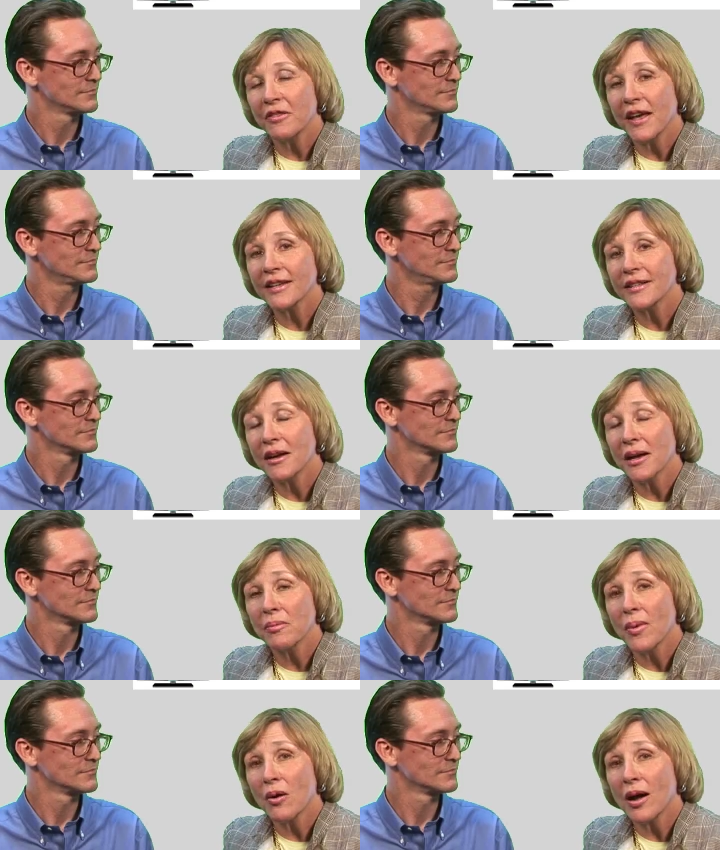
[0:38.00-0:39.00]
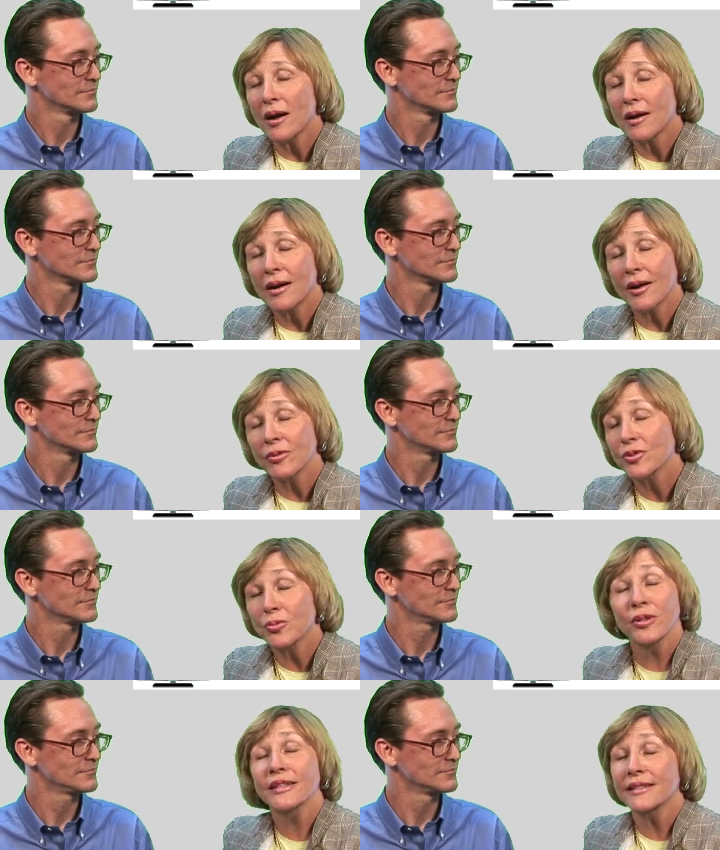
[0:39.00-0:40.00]
Speaker 1: at that time, uh, I was
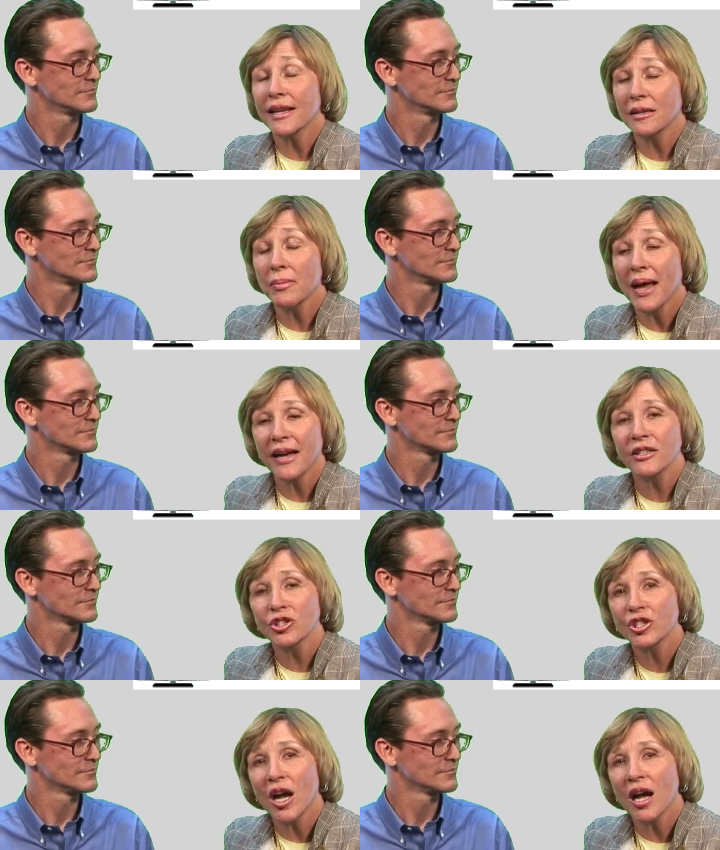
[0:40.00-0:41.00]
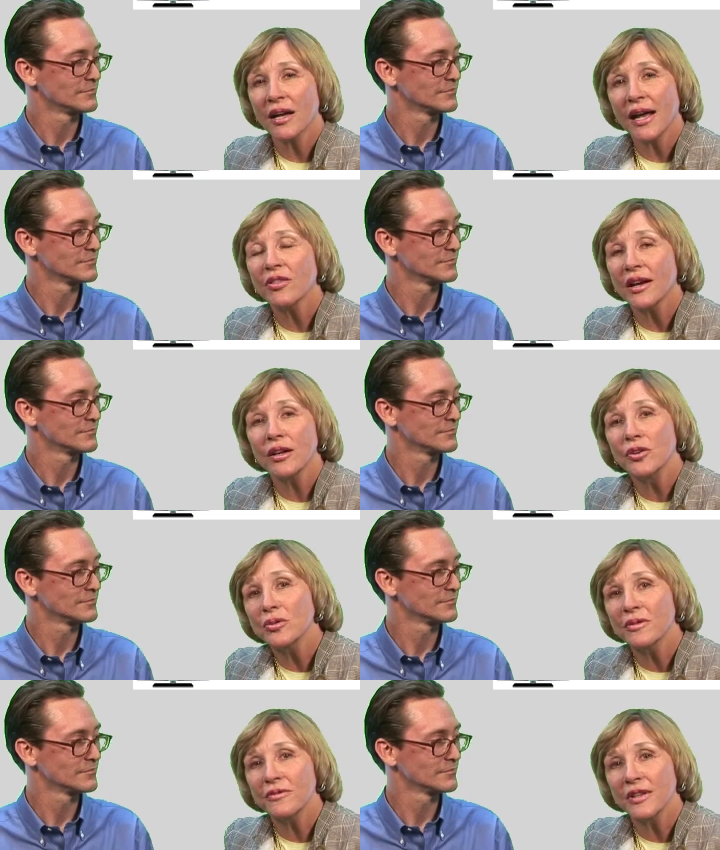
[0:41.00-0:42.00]
really taken back in shock. I thought I knew
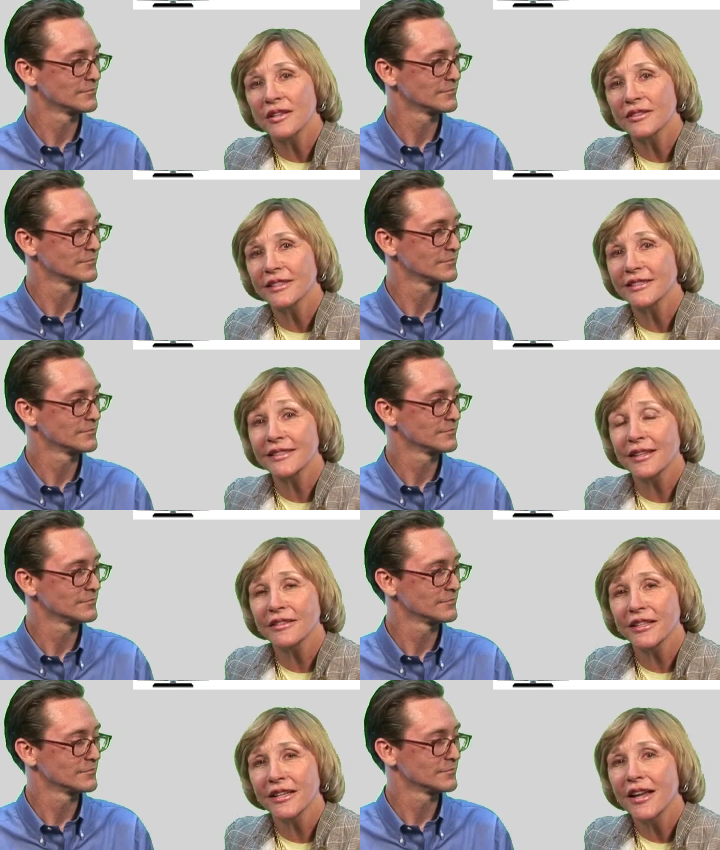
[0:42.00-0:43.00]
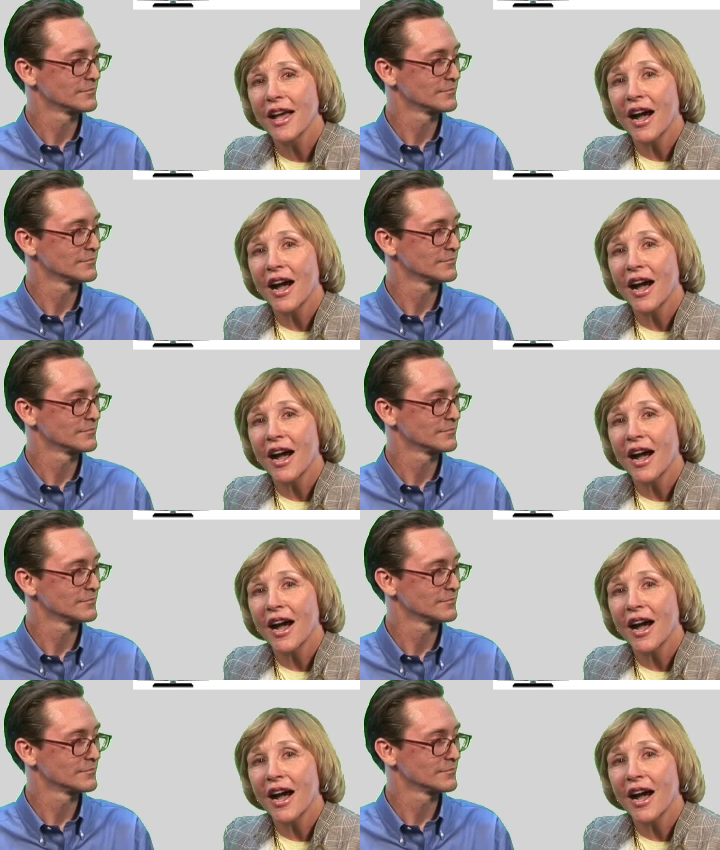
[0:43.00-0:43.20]
the field, and suddenly